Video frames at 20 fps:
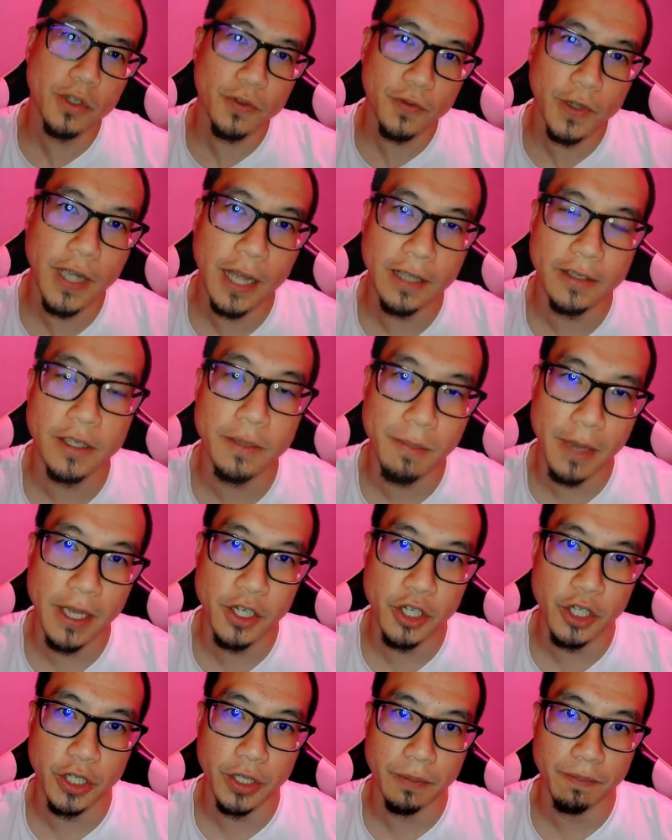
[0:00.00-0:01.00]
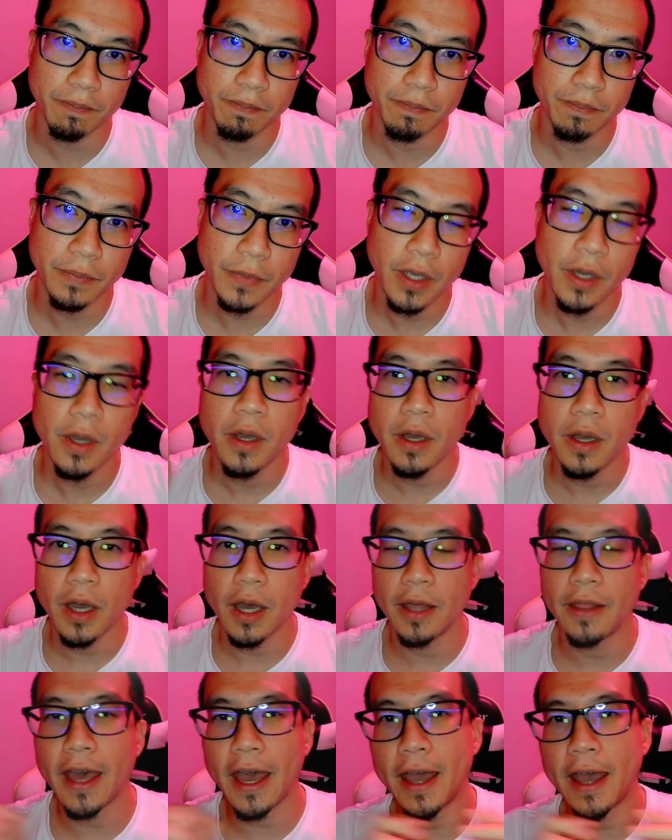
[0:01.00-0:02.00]
forgot to mention
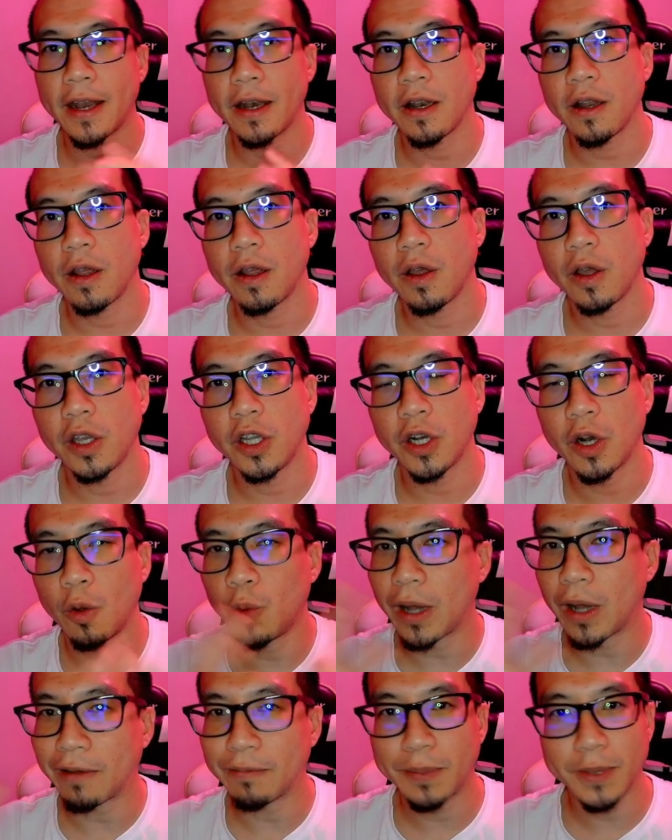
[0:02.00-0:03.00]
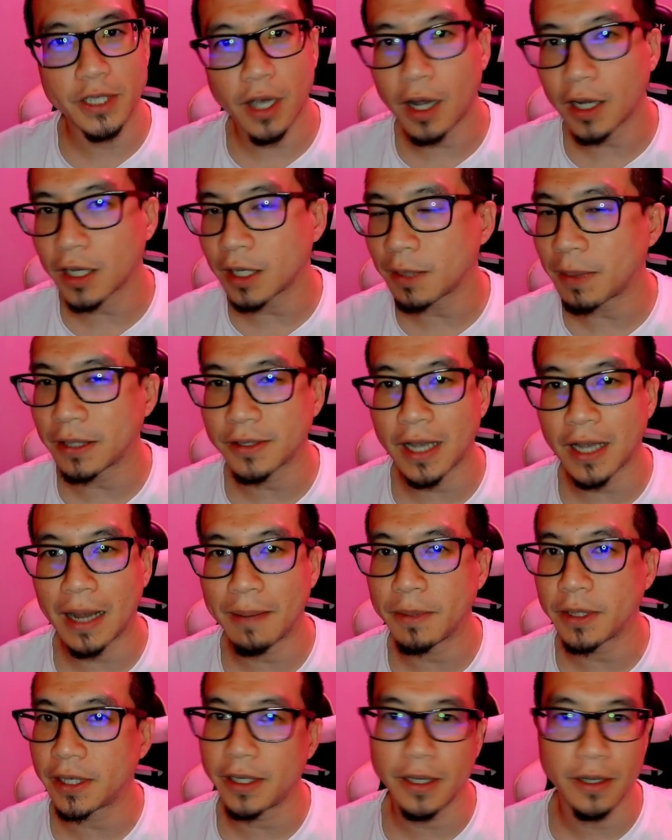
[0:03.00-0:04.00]
that I've been talking about time
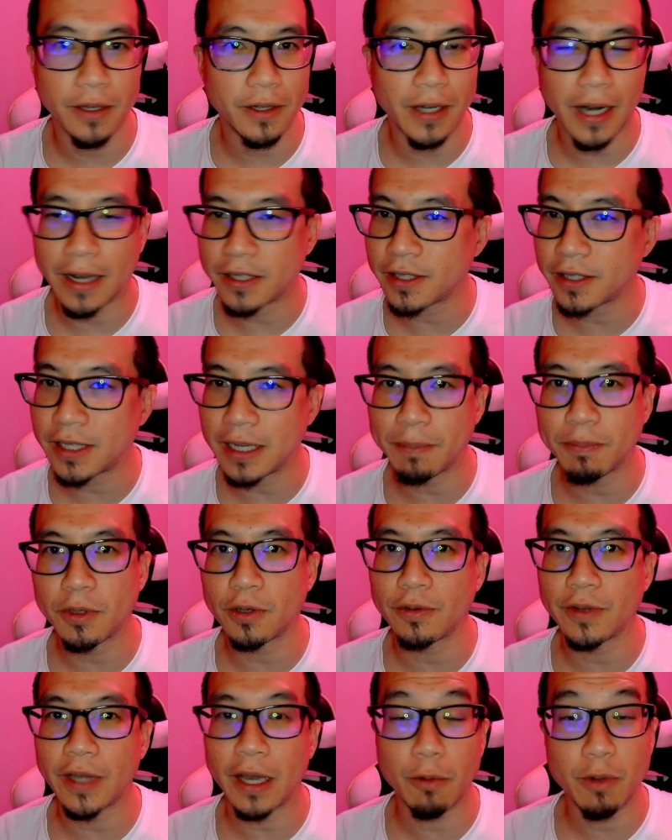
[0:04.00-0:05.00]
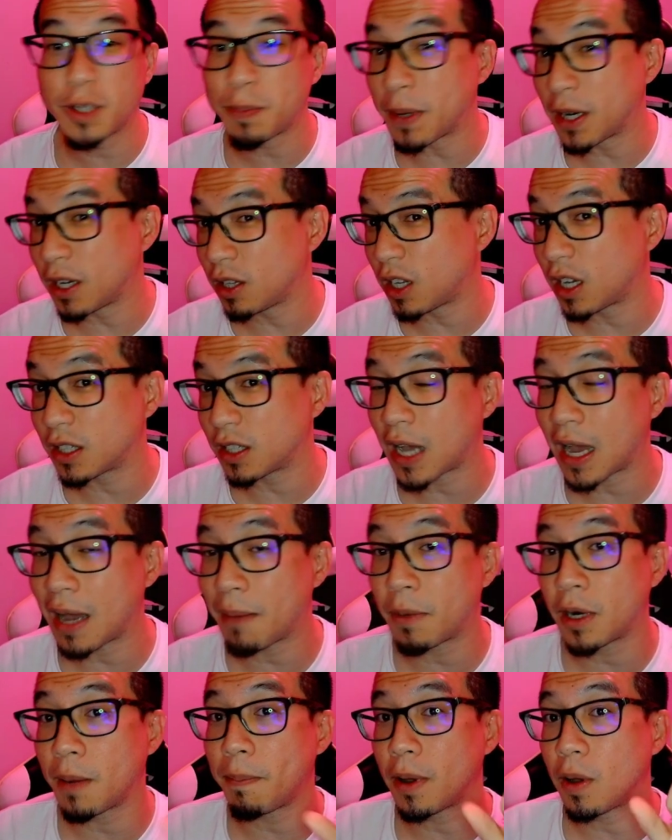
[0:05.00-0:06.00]
to kill and I skipped over that. We spent a lot of time
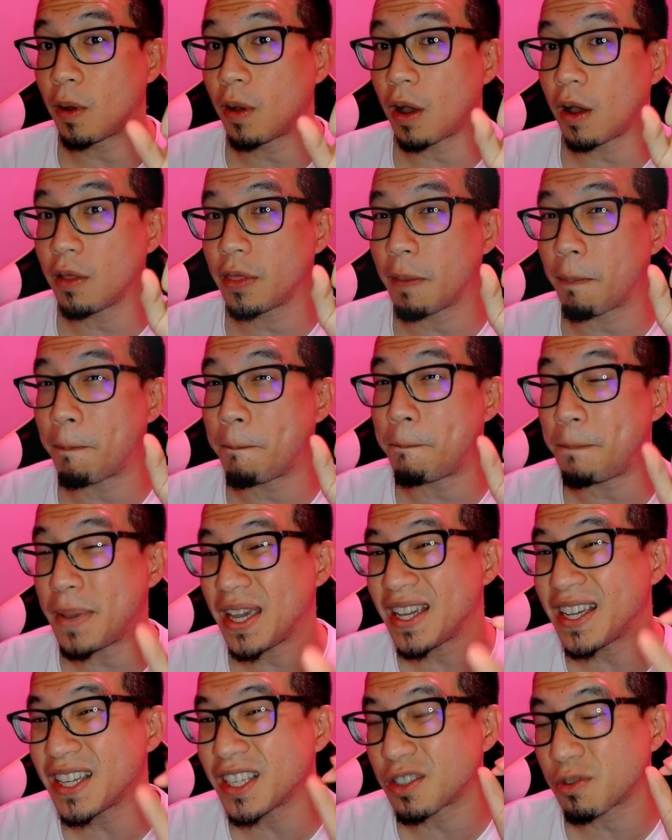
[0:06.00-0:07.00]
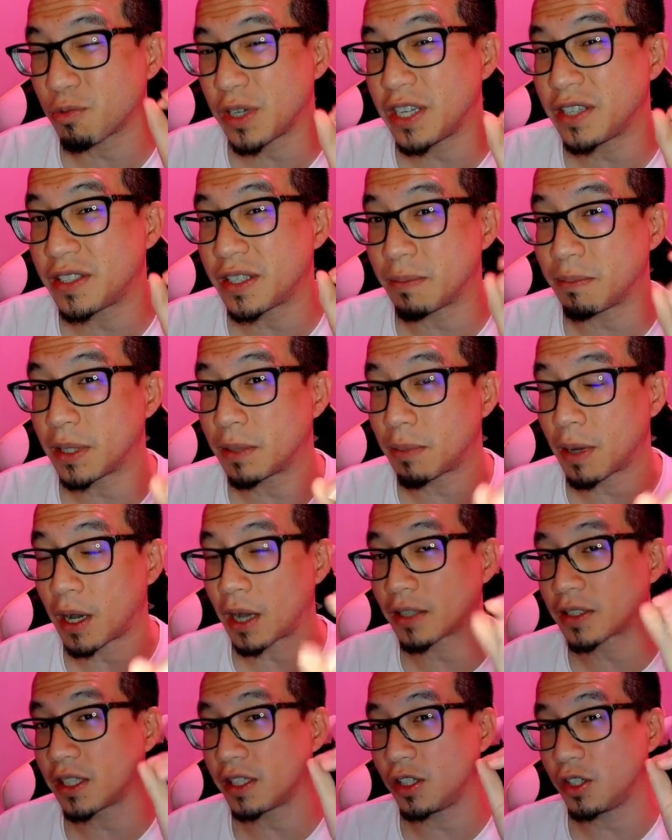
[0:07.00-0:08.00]
on it, but the biggest reason, big
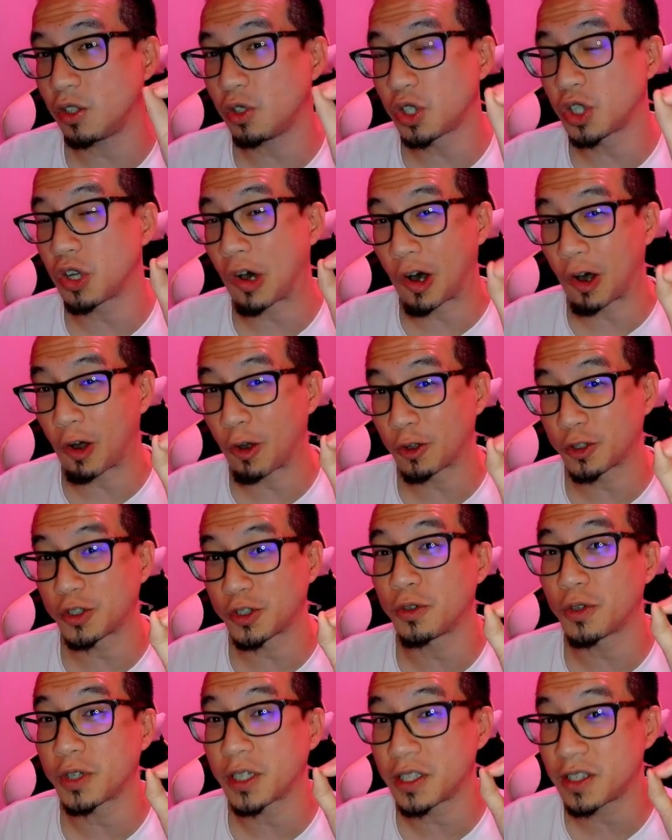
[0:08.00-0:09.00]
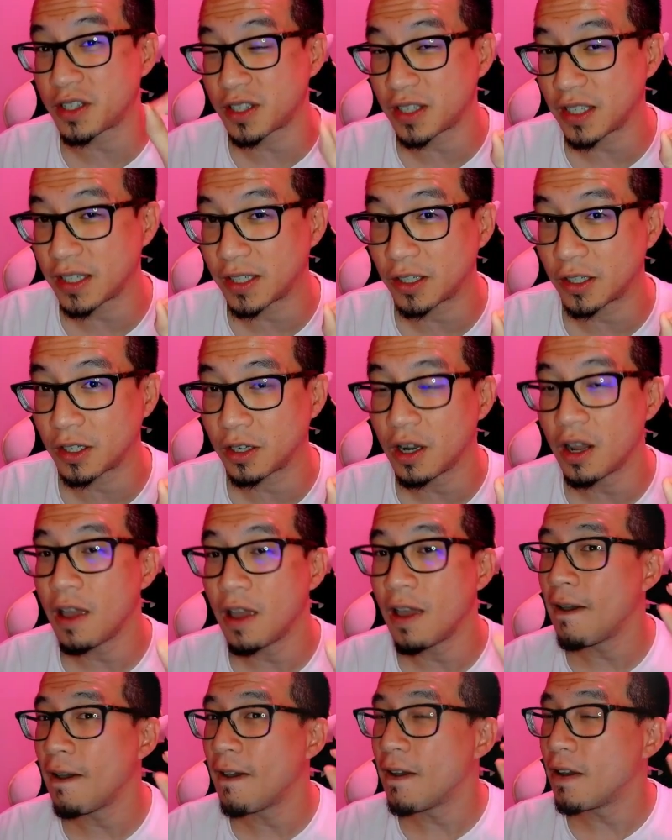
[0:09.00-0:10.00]
box, that you should also consider
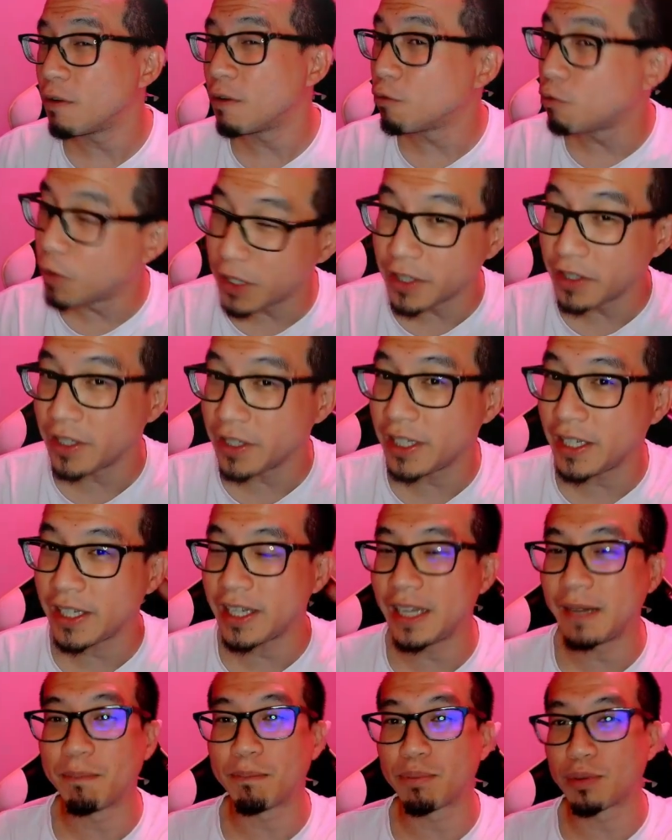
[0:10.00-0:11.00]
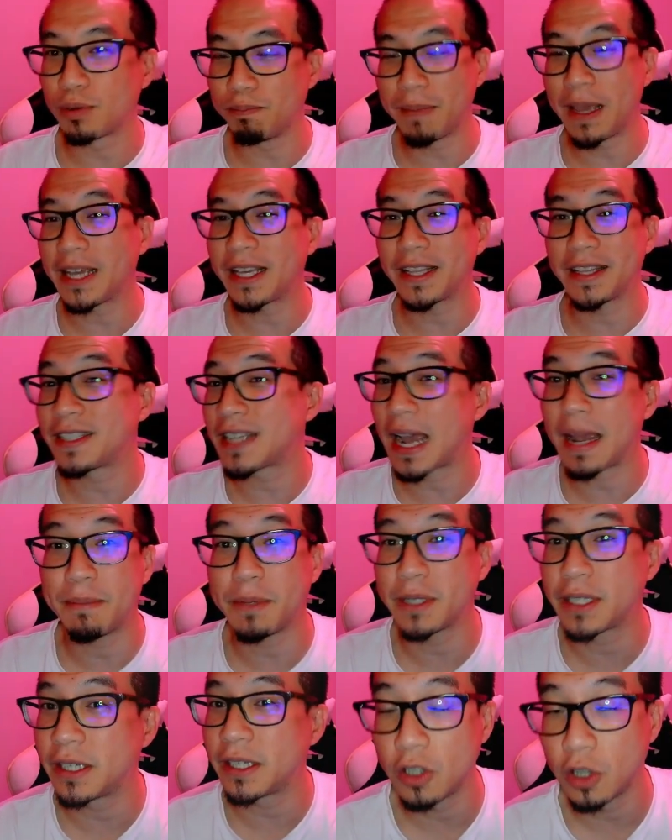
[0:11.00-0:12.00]
really making the time
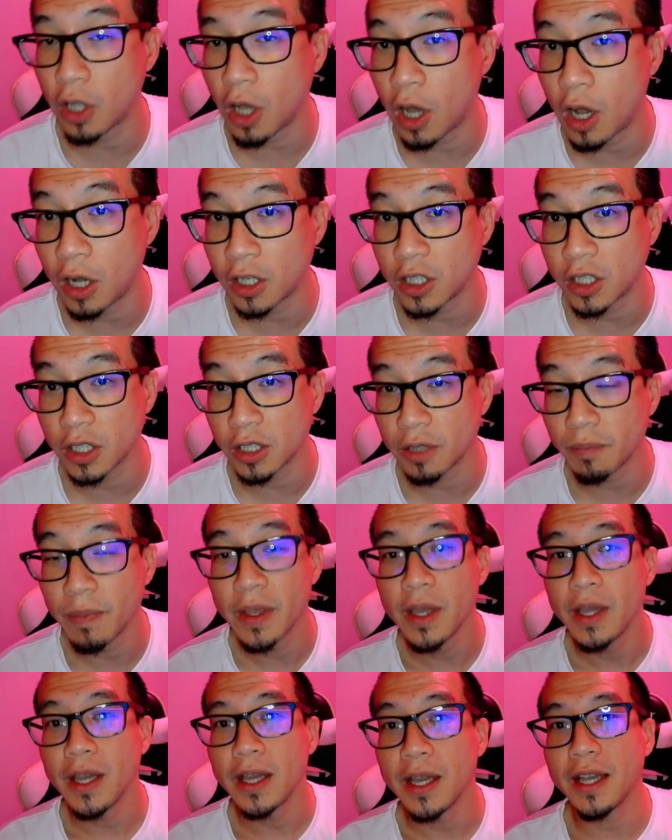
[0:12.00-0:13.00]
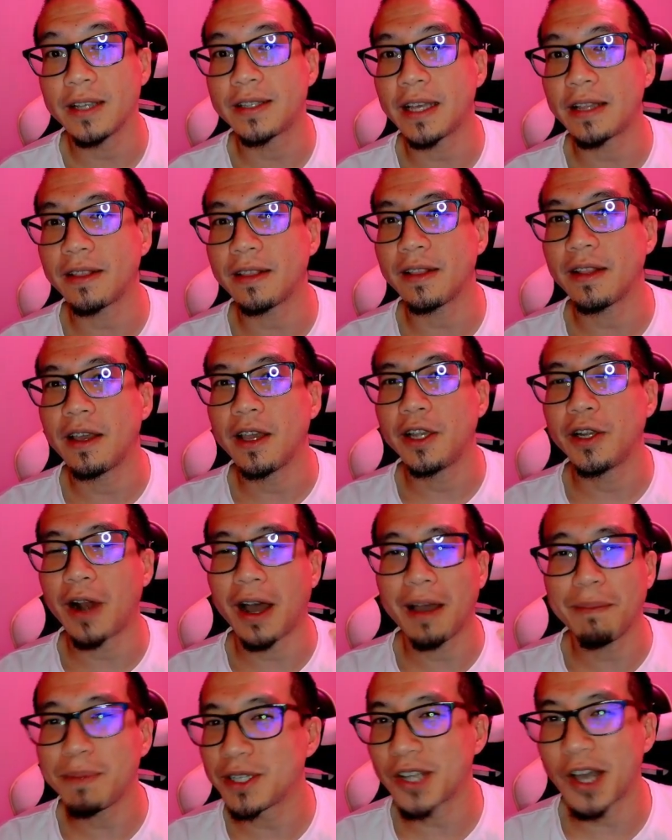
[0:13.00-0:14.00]
to kill longer is that
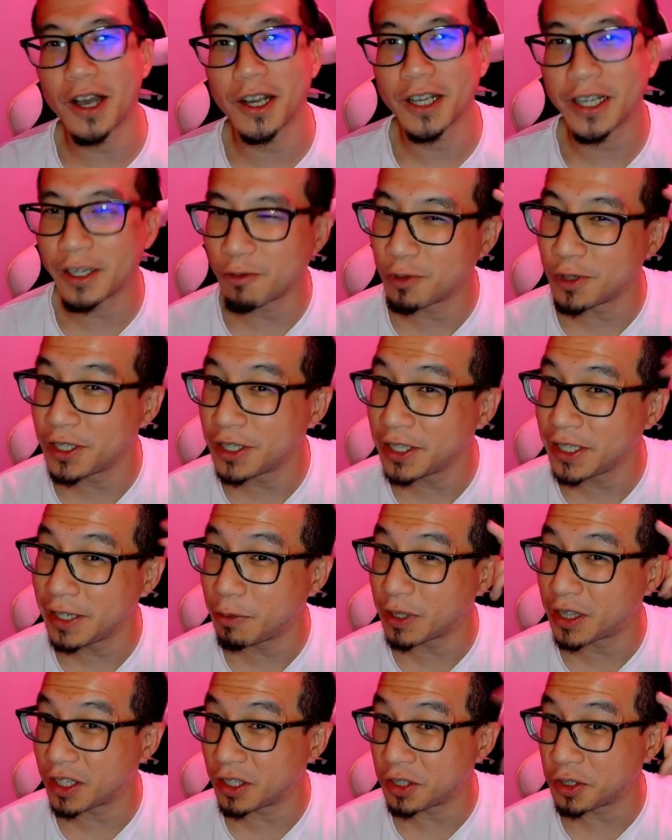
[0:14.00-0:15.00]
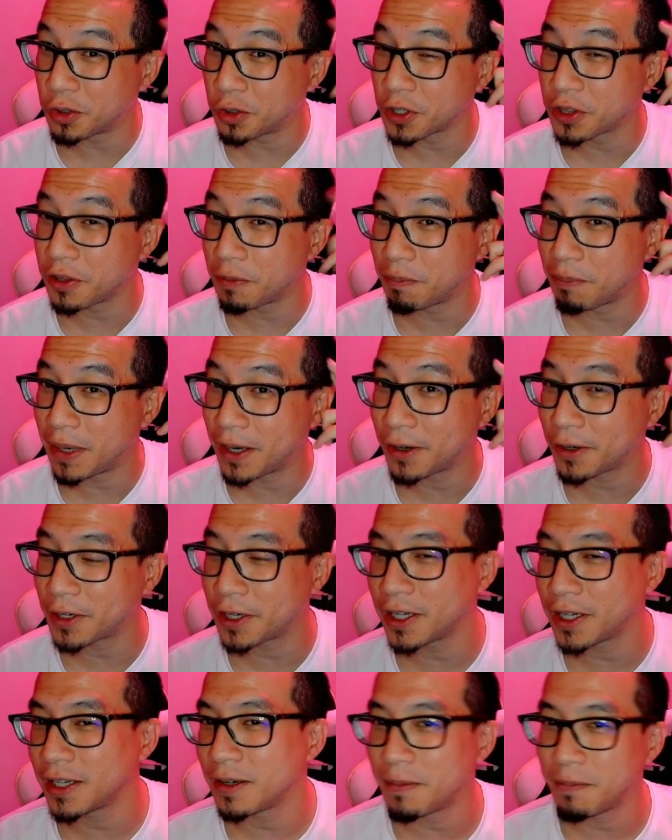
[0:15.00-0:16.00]
I've been talking really with a North
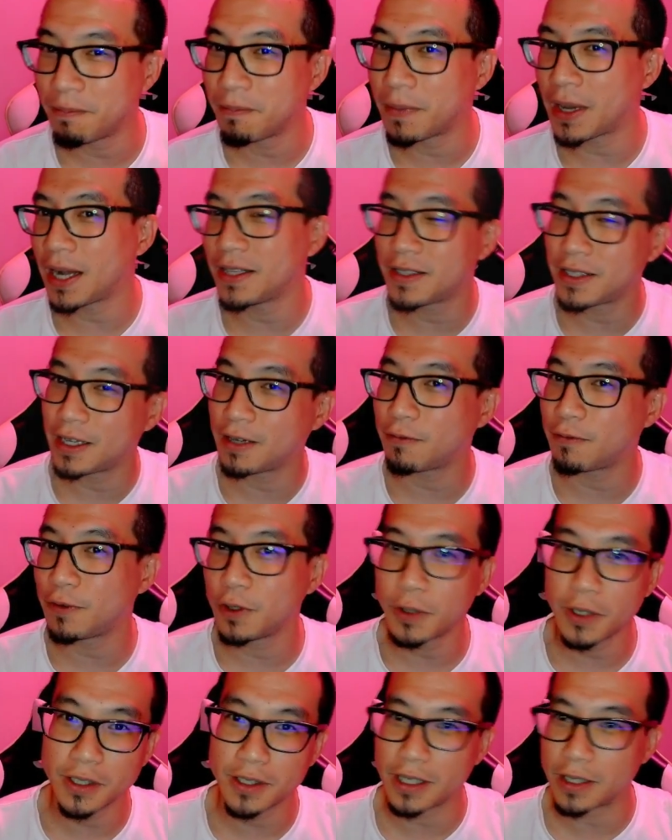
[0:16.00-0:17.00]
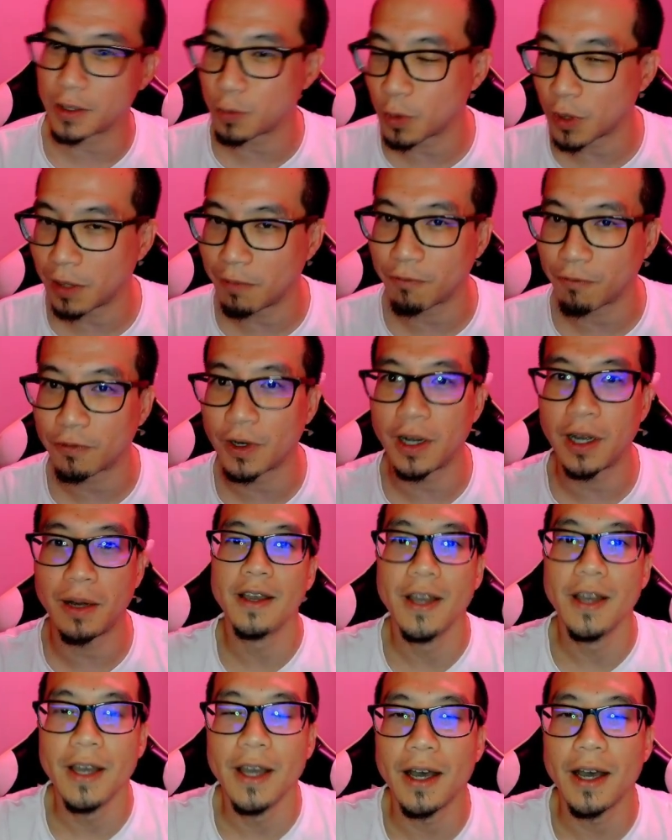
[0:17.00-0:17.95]
American mindset focus. That's where I'm from.